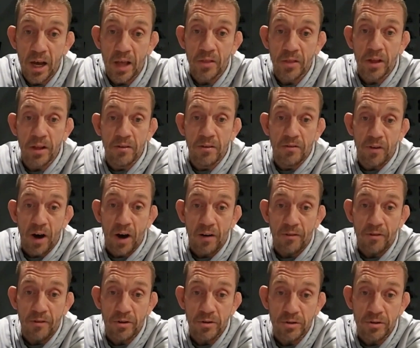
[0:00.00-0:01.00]
and then
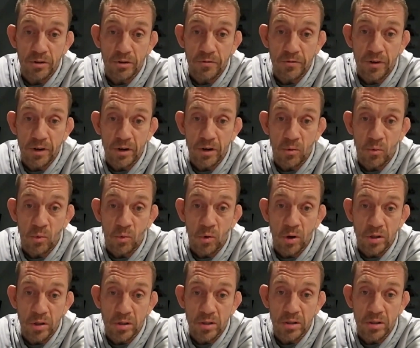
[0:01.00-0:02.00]
fought for Zuffa
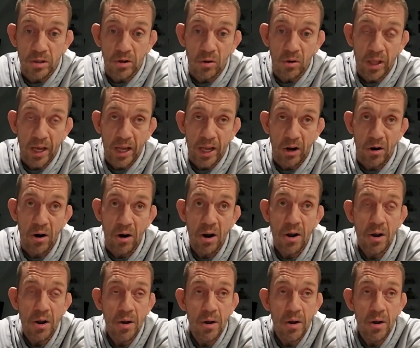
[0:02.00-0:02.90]
once, later.